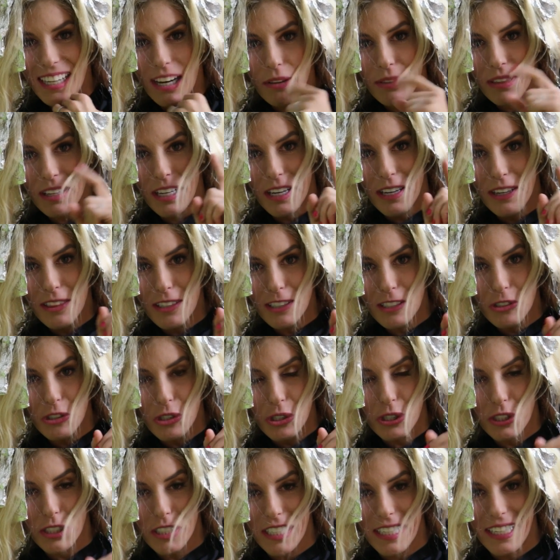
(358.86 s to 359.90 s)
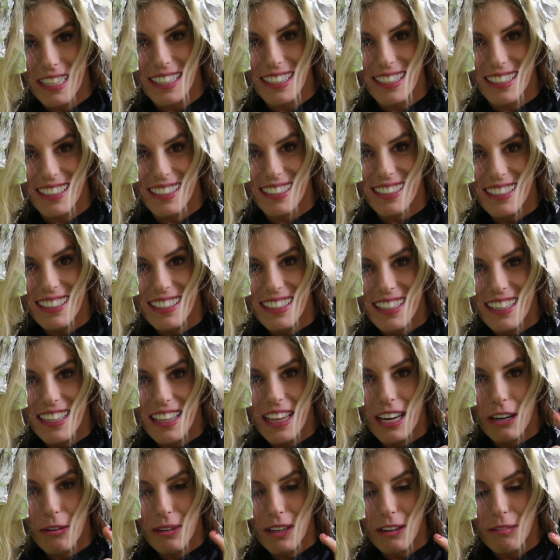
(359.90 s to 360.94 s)
Now the other trick
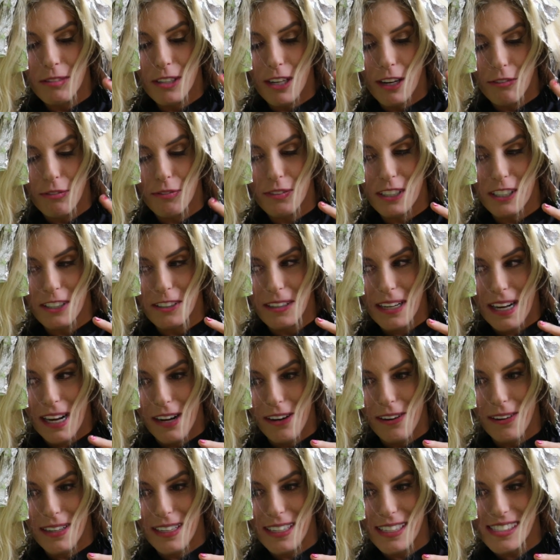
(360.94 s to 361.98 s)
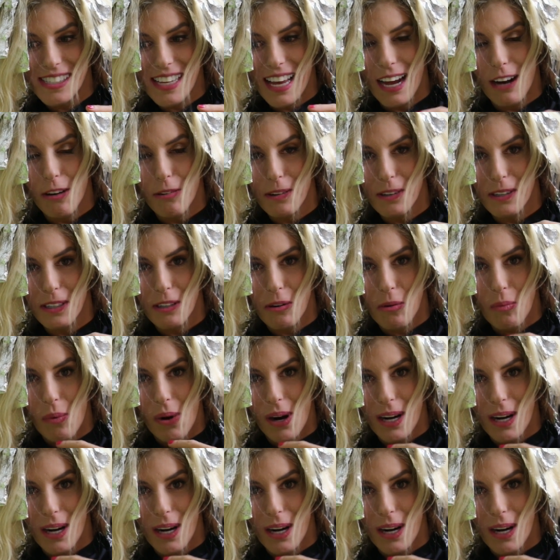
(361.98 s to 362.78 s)
that we have not figured out is how we're gonna